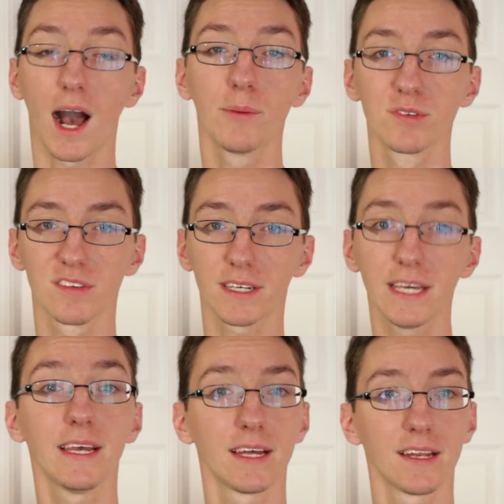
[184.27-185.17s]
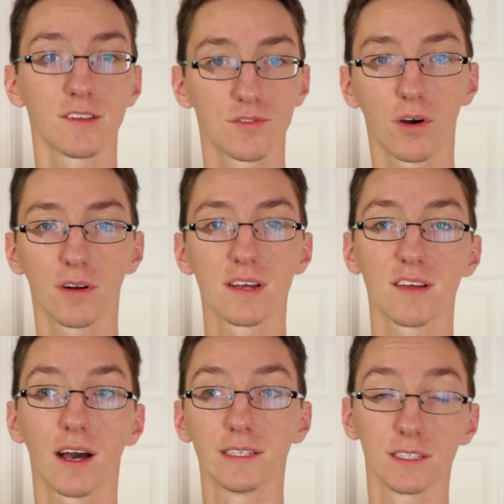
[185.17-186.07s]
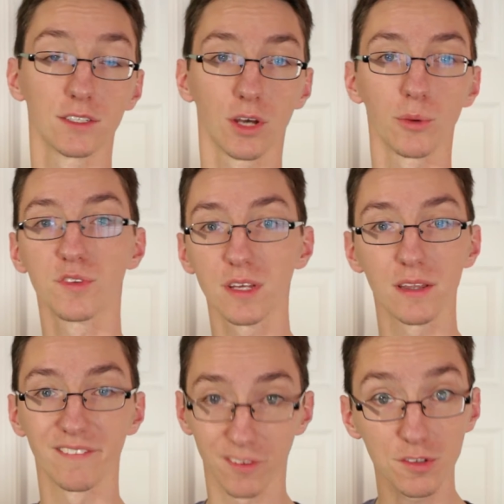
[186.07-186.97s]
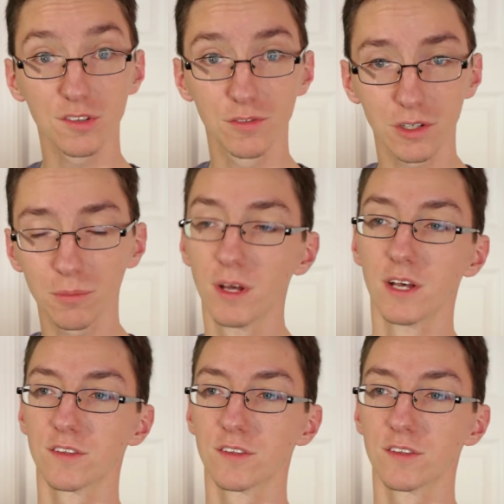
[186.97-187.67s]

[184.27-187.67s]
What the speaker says: I was lucky in as far as I didn't go see the first film,